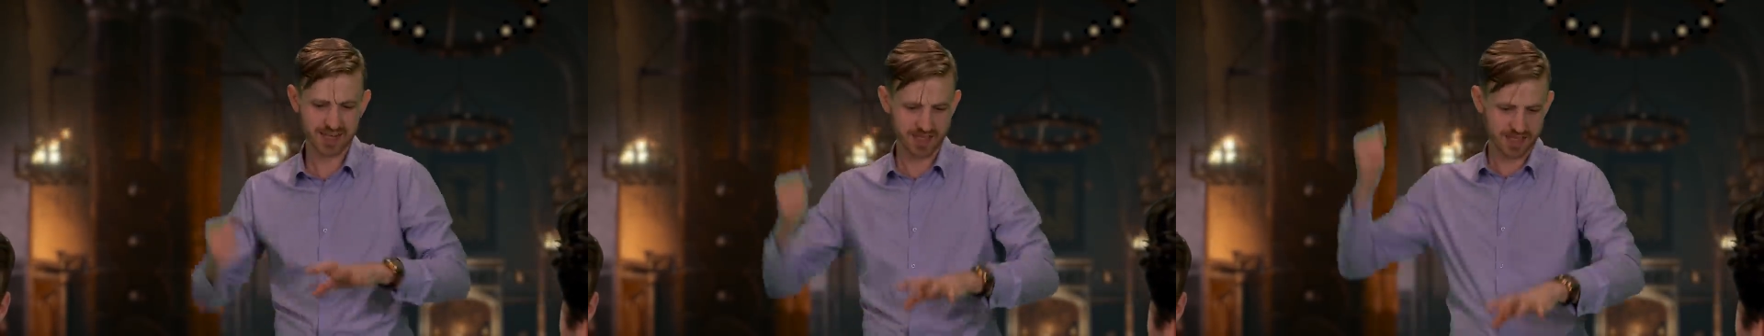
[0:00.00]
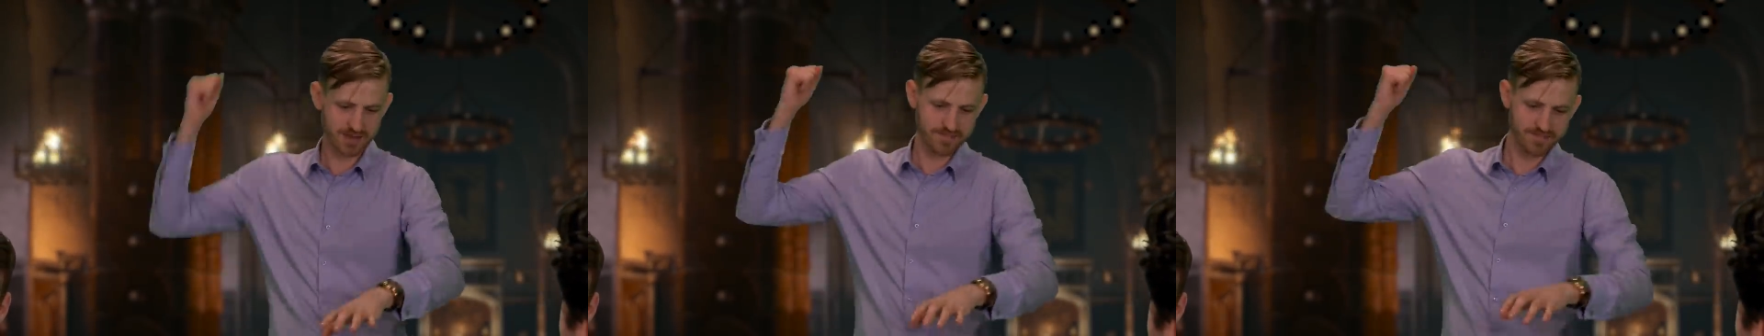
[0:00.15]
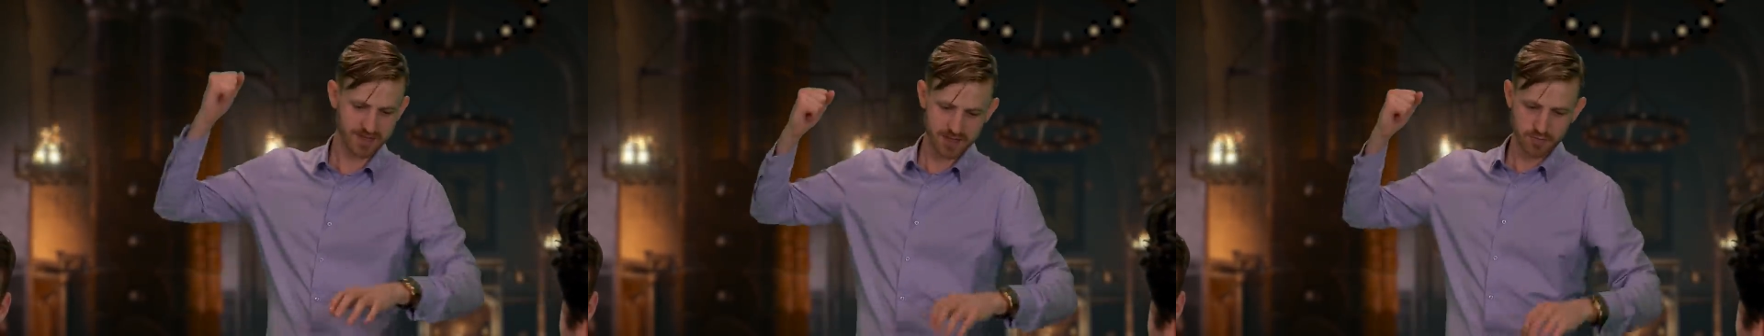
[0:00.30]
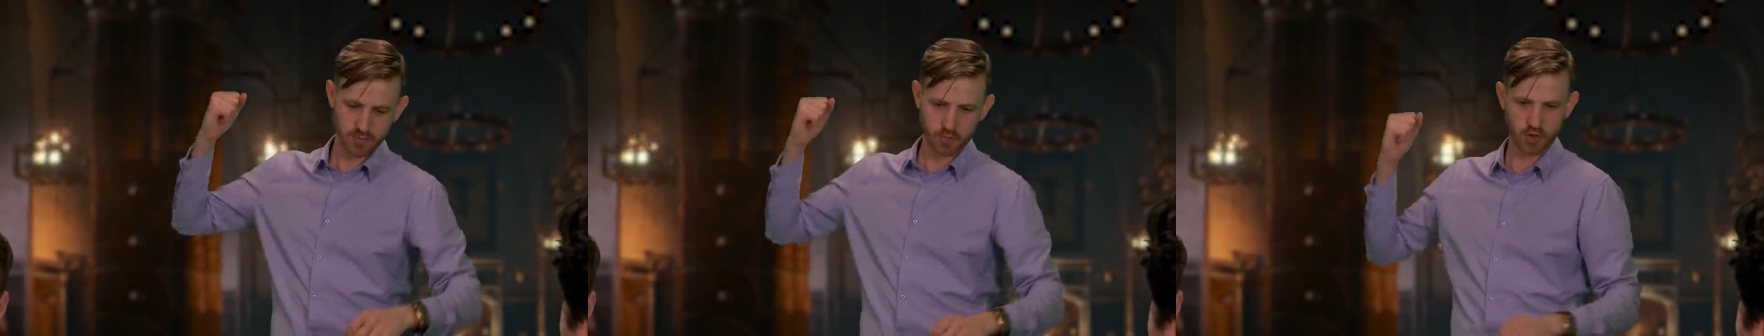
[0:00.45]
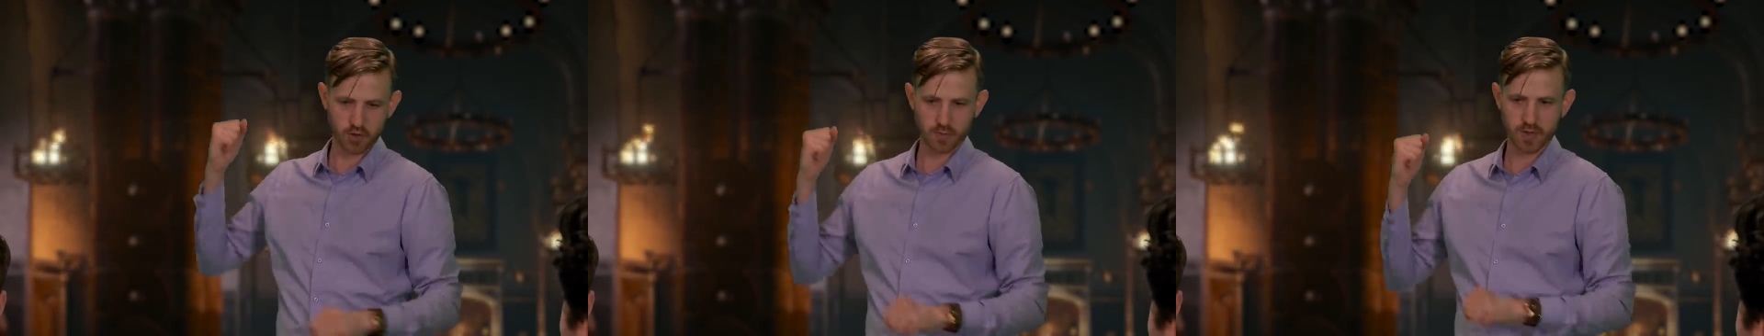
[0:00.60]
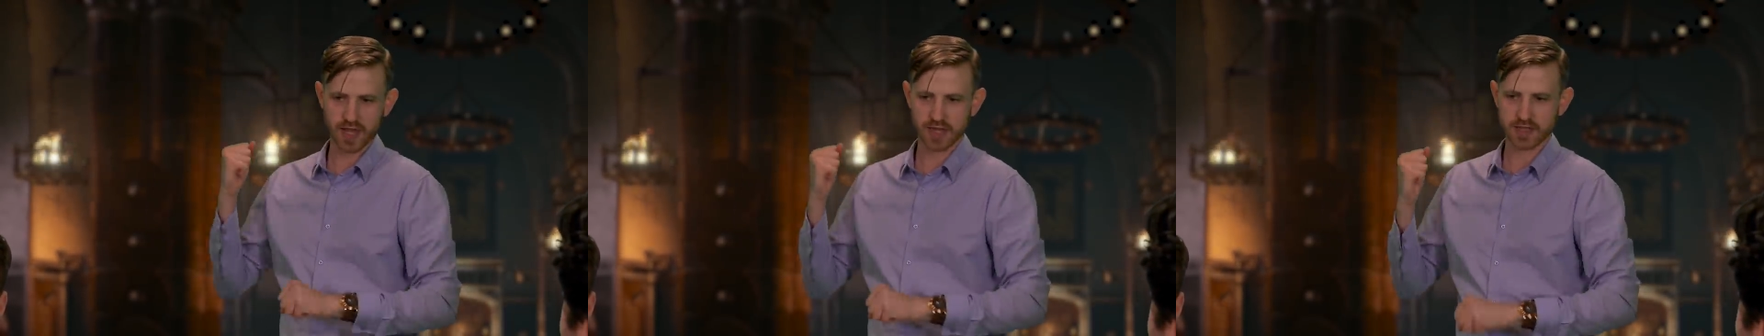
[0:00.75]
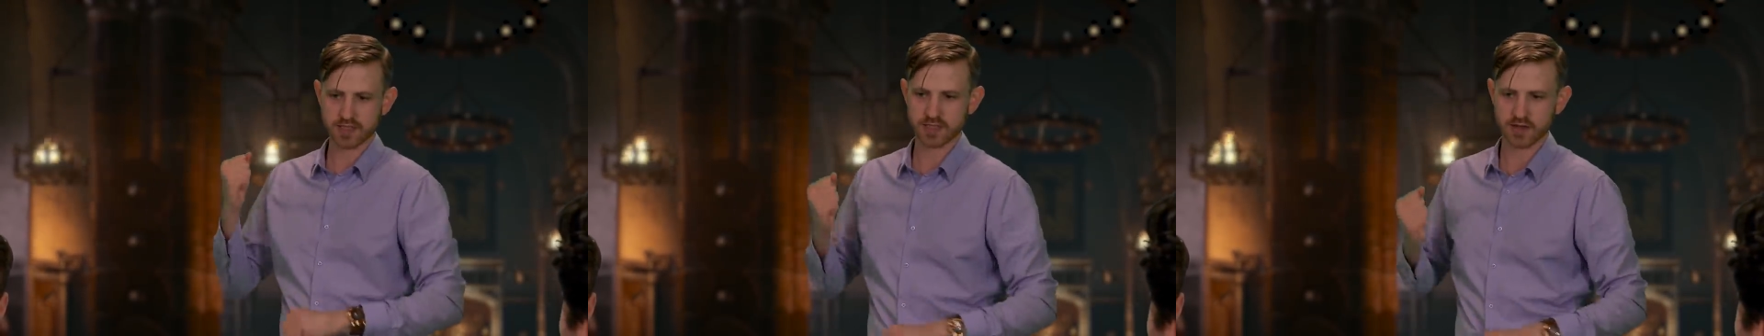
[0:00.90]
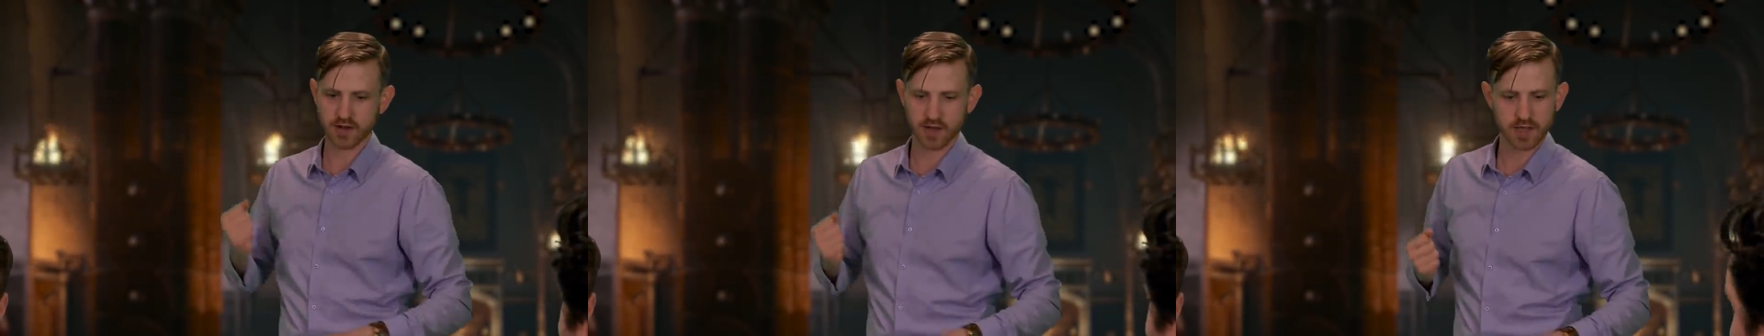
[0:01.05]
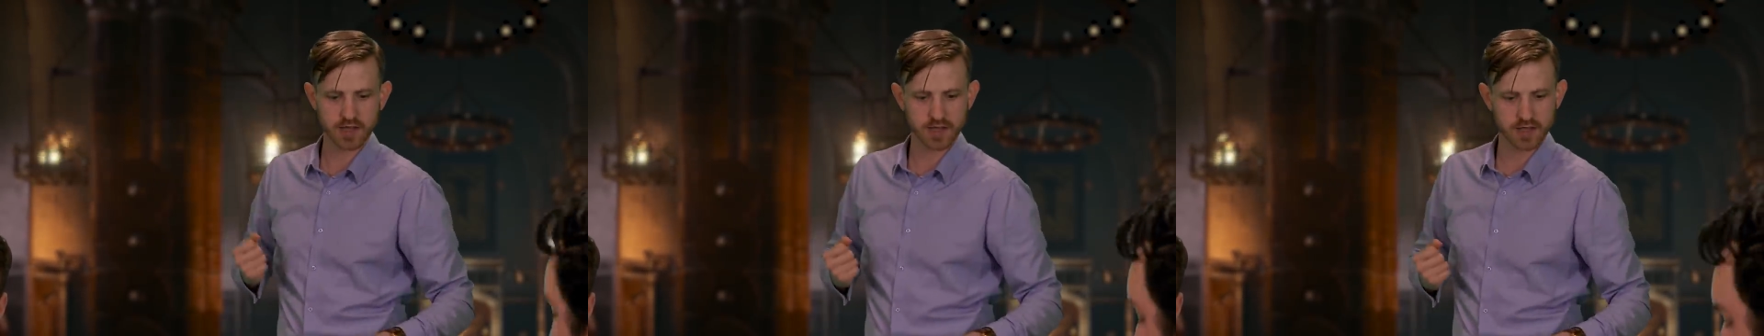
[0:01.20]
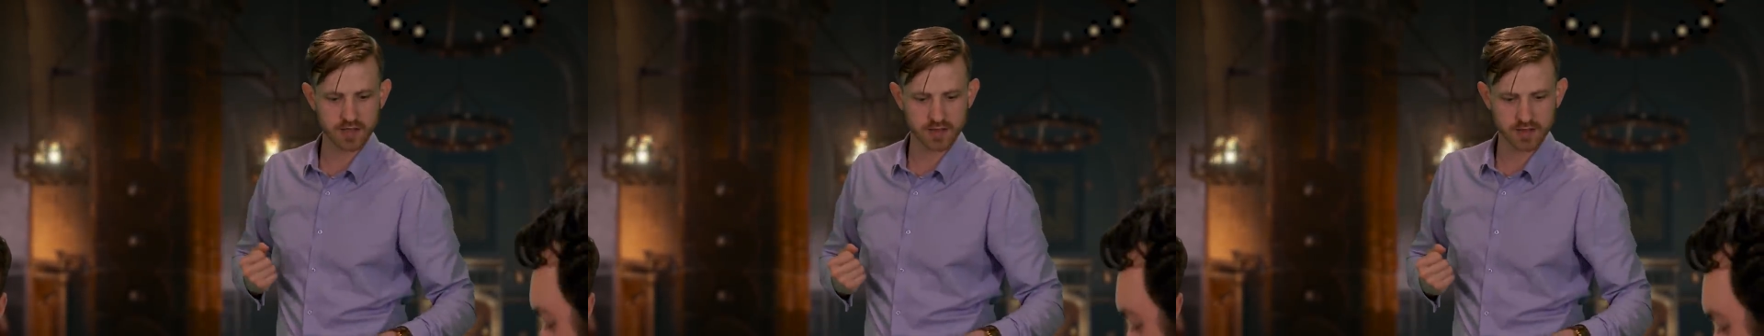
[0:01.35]
and you pull back to
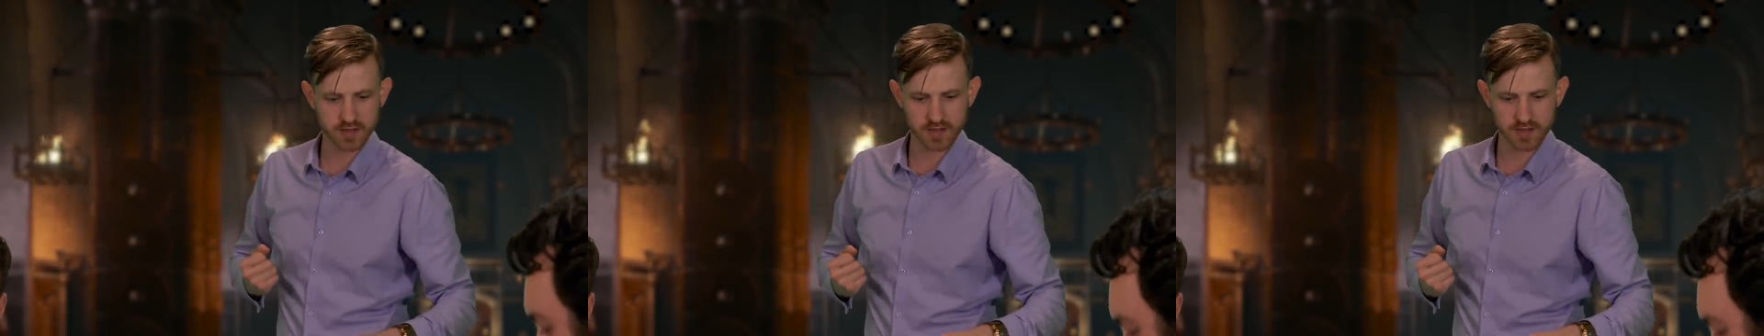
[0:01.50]
not hit